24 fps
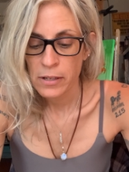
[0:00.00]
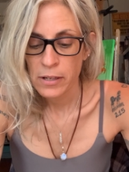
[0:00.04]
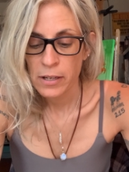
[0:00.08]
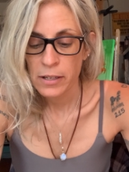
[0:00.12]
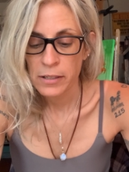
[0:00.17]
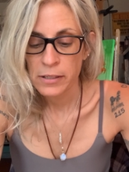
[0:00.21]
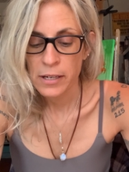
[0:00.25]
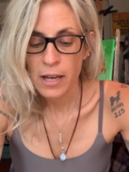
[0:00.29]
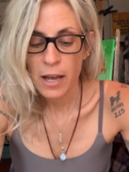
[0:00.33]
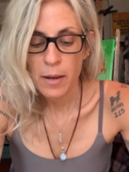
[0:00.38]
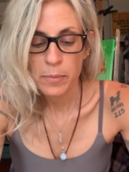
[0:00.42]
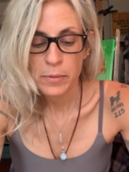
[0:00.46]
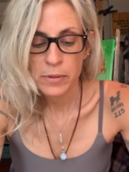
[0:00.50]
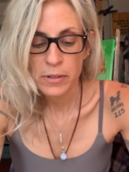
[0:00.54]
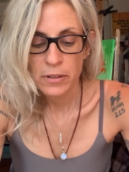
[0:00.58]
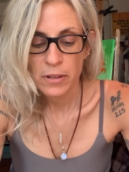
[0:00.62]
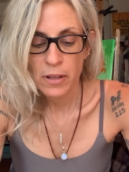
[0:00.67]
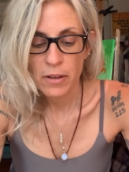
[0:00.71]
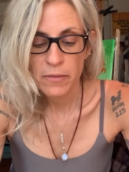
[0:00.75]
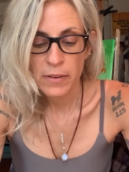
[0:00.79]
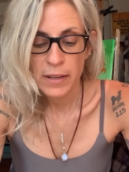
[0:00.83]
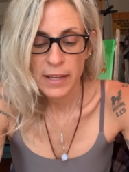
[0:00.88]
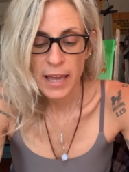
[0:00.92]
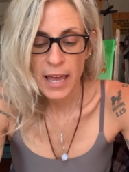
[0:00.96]
Adopt a
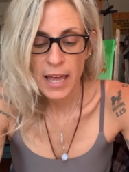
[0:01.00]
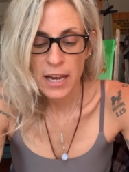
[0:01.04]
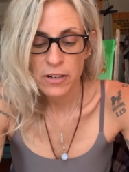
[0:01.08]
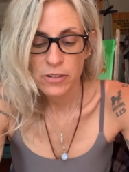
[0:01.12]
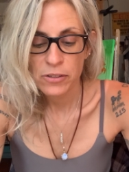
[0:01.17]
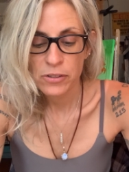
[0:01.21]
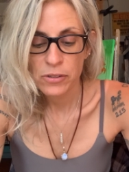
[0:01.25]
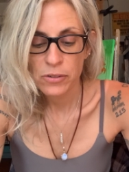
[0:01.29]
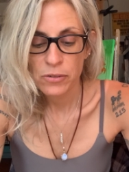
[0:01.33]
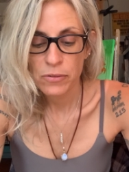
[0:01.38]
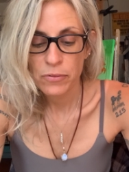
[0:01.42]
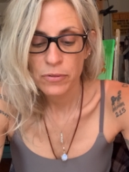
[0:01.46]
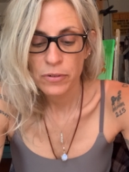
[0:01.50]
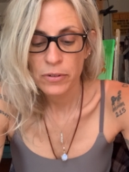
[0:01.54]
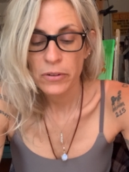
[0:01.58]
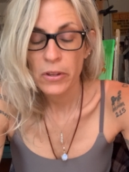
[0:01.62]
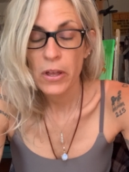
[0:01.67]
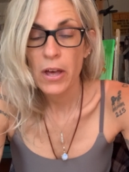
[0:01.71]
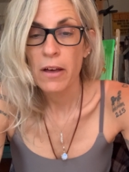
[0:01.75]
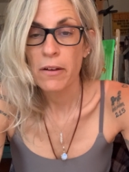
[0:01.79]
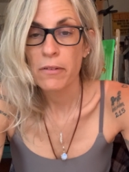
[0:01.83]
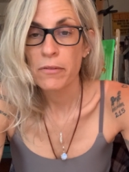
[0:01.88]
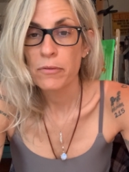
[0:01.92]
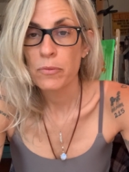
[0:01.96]
loving attitude for
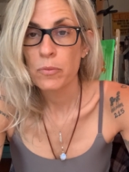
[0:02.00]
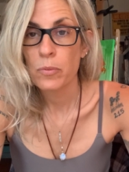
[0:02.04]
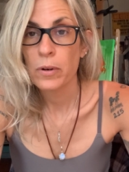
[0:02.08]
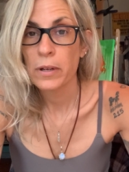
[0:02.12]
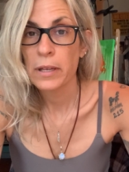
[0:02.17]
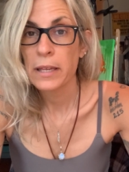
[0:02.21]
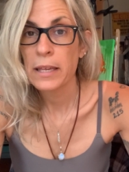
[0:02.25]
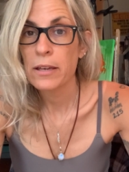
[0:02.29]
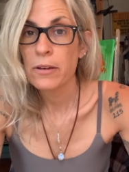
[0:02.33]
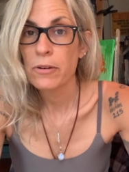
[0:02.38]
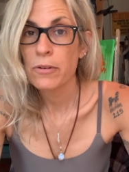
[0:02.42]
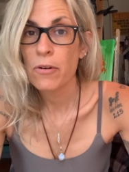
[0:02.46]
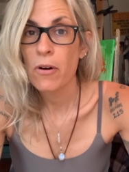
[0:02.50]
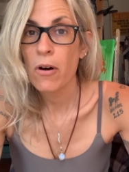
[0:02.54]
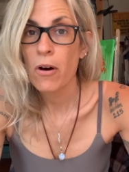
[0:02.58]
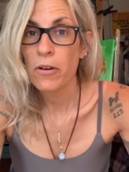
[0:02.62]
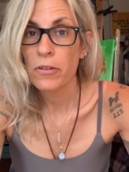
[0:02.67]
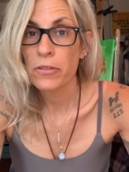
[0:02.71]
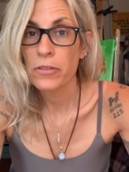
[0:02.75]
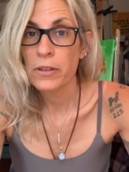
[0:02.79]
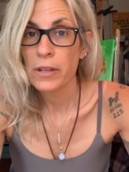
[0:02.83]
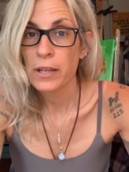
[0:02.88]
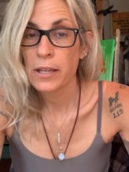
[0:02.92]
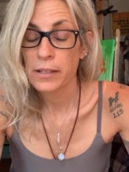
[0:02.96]
love will heal all
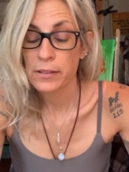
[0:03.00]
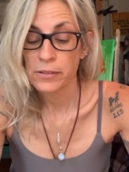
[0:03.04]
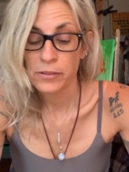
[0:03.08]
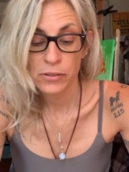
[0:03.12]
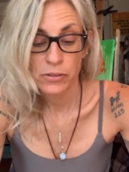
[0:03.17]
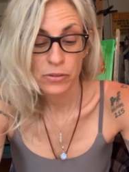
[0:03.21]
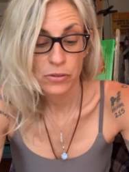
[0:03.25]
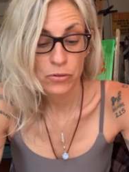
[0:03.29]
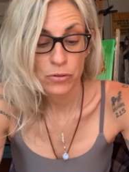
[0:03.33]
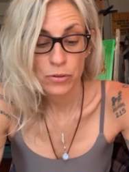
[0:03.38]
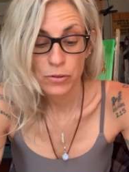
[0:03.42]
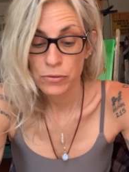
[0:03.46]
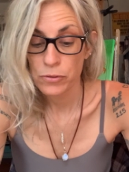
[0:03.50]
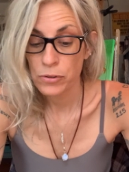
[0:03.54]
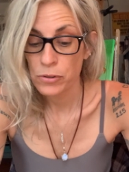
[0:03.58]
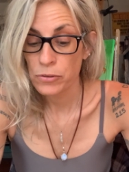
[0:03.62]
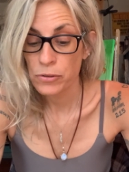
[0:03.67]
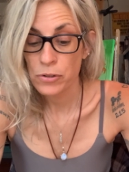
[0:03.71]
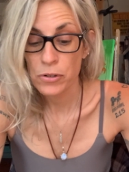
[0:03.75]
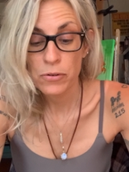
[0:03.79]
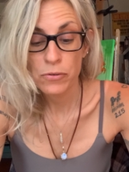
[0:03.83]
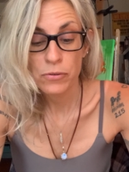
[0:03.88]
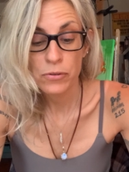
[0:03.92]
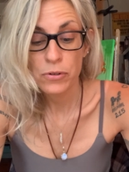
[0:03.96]
things. True, true,
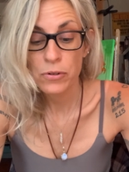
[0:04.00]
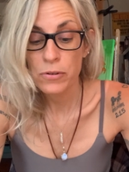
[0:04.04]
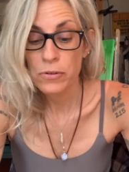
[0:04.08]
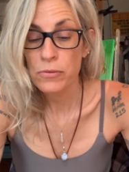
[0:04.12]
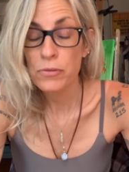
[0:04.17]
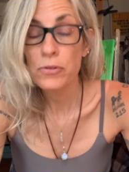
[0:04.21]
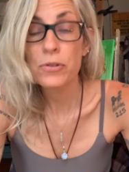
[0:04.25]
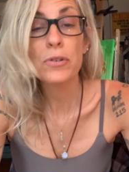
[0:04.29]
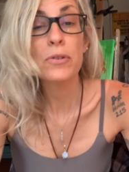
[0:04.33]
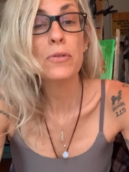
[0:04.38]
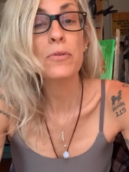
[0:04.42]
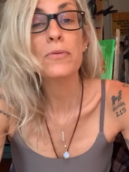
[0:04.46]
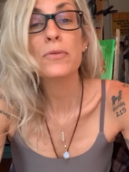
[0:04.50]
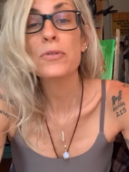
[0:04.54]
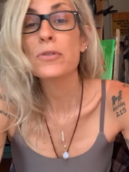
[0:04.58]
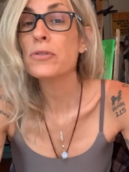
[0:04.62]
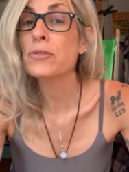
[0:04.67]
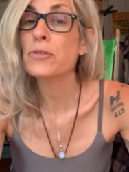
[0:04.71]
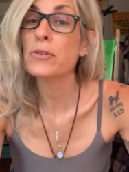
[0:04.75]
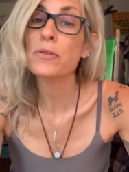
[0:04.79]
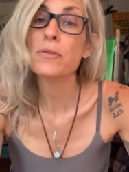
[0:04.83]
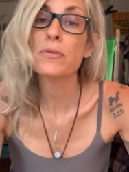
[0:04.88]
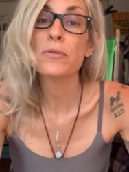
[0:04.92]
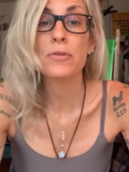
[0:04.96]
true, true, true, true,
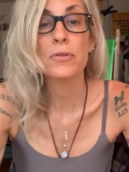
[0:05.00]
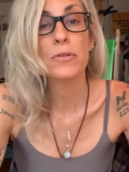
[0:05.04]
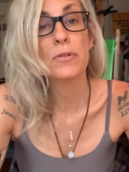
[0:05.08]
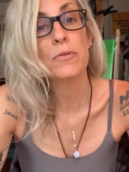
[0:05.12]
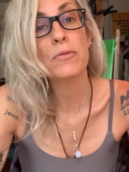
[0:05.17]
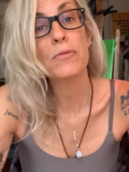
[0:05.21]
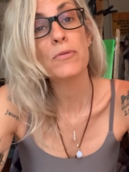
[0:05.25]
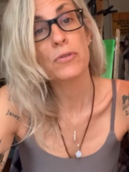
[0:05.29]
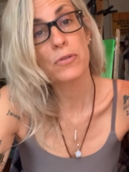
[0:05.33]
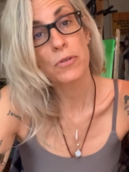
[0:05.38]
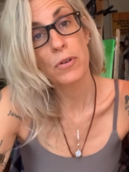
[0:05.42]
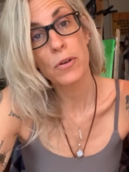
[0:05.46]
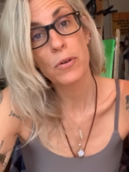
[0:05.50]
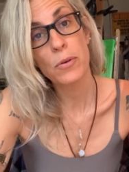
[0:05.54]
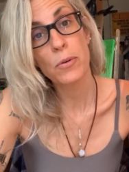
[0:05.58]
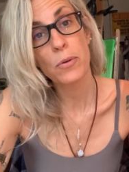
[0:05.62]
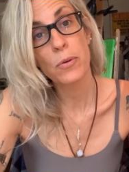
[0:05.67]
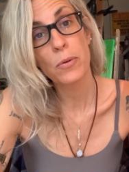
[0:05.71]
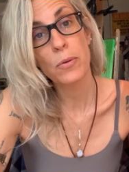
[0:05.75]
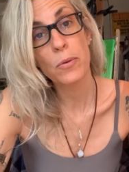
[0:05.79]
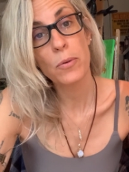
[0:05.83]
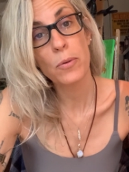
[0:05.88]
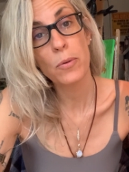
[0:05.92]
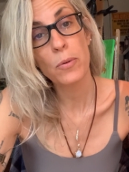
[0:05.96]
true, true,
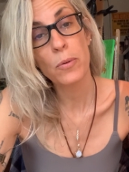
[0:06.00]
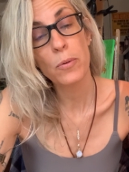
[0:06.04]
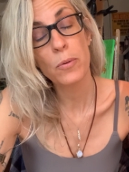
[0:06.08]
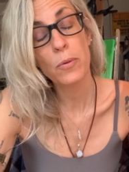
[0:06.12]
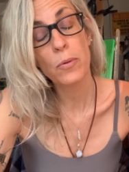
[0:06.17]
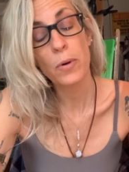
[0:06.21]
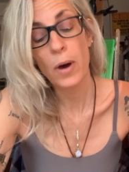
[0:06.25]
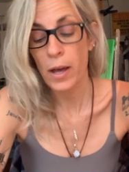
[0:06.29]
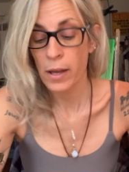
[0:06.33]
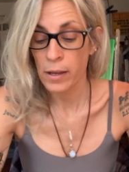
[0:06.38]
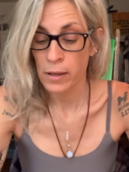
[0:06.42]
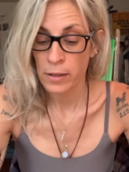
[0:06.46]
true.